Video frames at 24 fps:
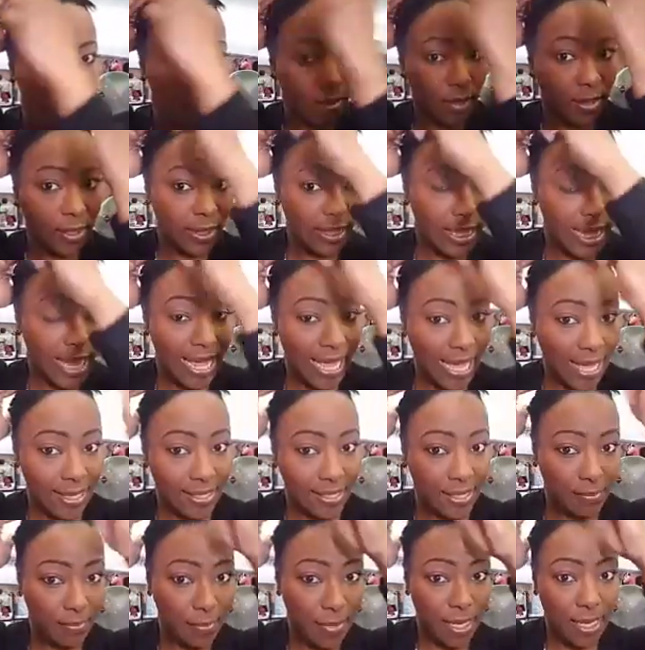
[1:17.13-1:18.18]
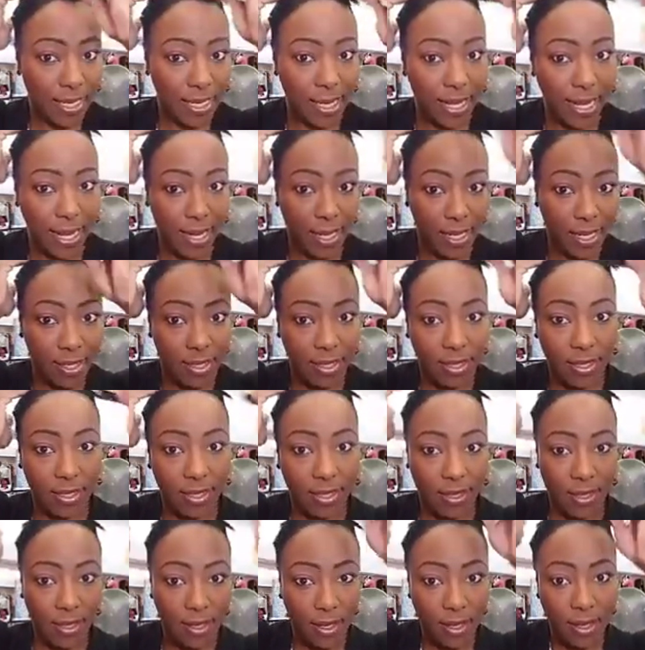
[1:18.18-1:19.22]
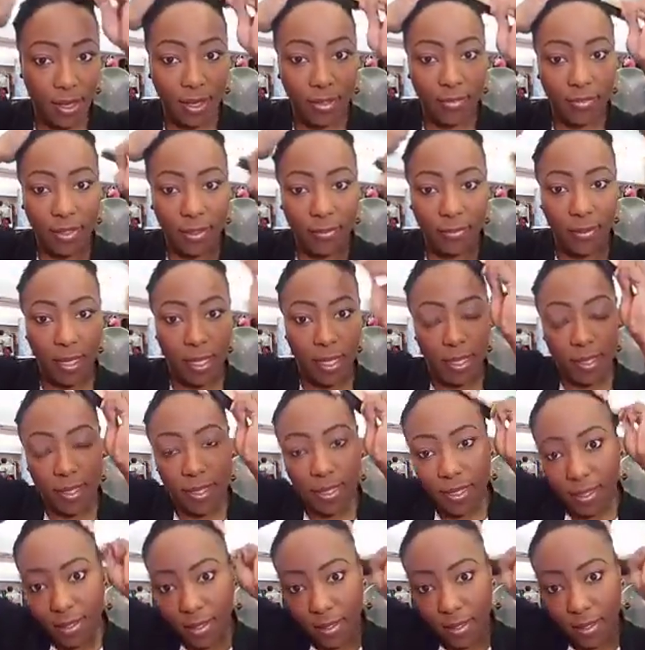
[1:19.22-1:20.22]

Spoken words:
last Monday of the month.